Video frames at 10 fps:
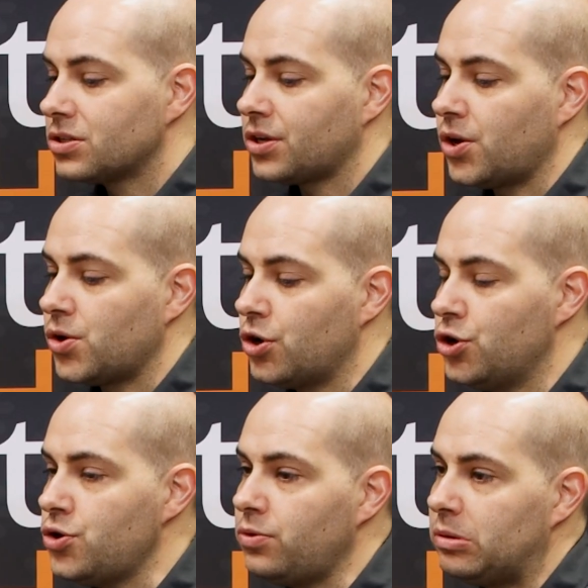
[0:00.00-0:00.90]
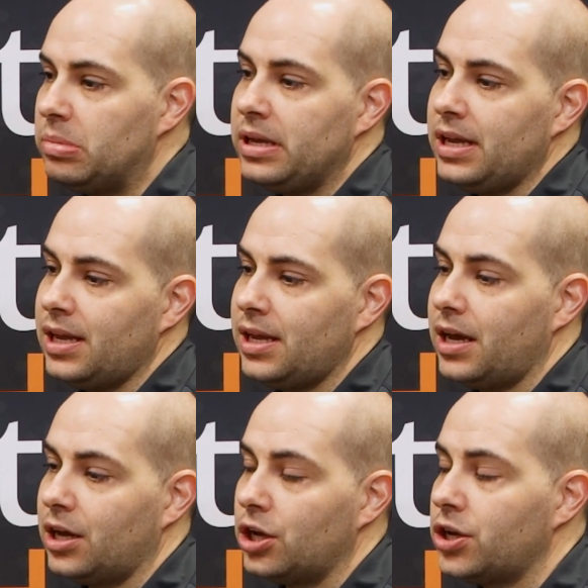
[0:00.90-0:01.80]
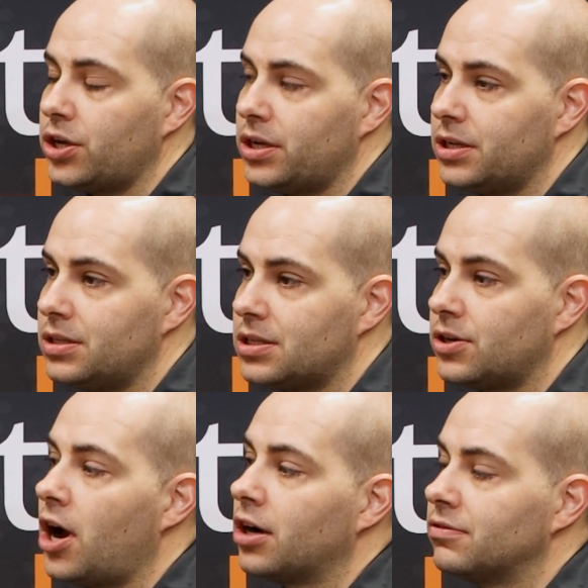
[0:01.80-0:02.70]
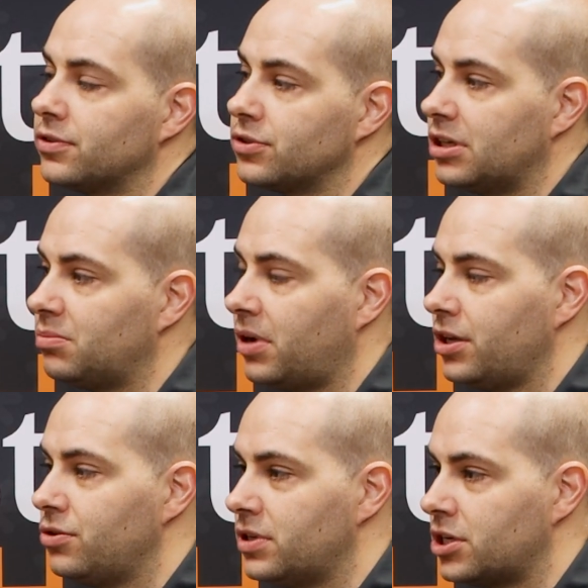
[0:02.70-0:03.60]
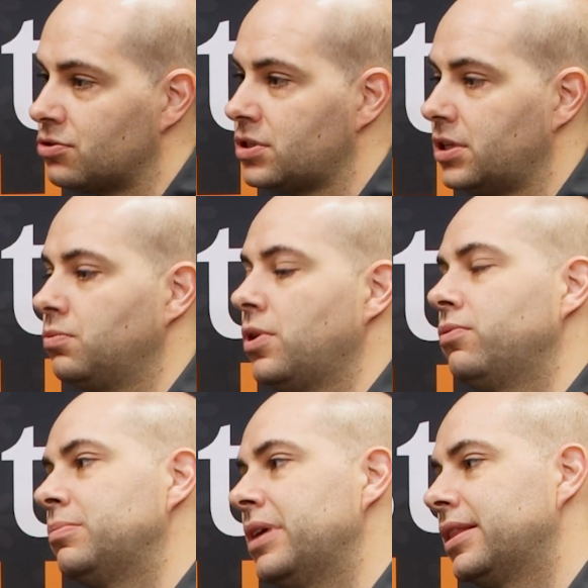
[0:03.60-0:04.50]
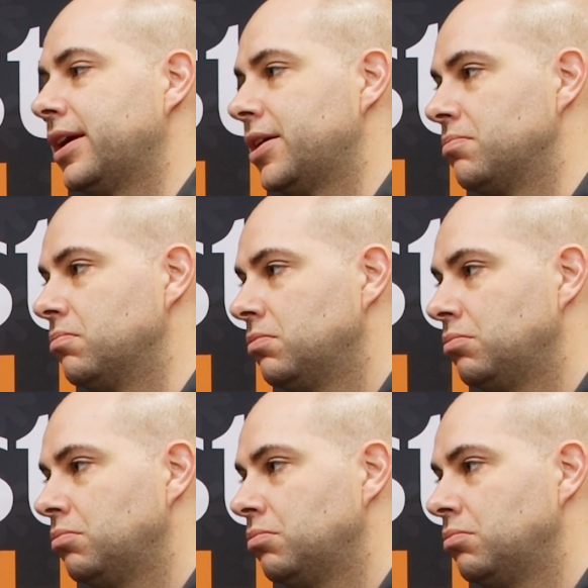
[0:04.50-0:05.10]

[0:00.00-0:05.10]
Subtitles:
So who would be a good sonographer? Somebody who's interested, what would make them